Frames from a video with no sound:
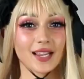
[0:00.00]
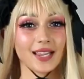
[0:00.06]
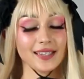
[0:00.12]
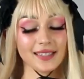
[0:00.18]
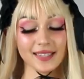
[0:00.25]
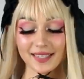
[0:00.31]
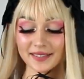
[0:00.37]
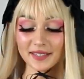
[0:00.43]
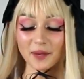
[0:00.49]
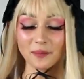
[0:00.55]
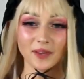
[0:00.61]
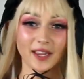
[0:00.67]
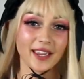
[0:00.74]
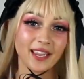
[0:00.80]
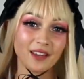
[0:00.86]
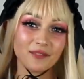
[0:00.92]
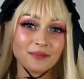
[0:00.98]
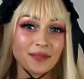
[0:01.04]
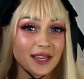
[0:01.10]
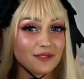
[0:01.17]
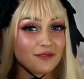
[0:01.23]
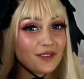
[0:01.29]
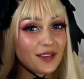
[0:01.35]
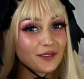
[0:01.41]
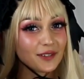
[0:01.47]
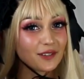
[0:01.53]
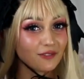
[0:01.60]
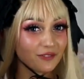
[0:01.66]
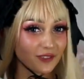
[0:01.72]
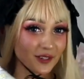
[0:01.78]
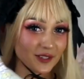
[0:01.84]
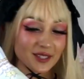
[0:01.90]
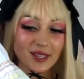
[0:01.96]
And next up I have my very
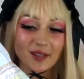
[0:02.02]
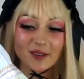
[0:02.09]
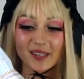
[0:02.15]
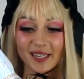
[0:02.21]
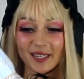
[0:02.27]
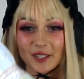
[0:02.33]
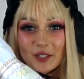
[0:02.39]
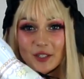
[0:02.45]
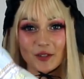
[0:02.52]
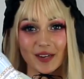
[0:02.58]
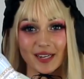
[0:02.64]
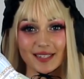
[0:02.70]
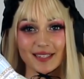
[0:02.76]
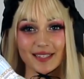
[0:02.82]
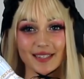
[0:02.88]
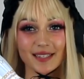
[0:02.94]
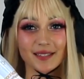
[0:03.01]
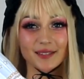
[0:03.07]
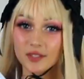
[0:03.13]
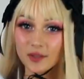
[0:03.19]
first Lolita dress.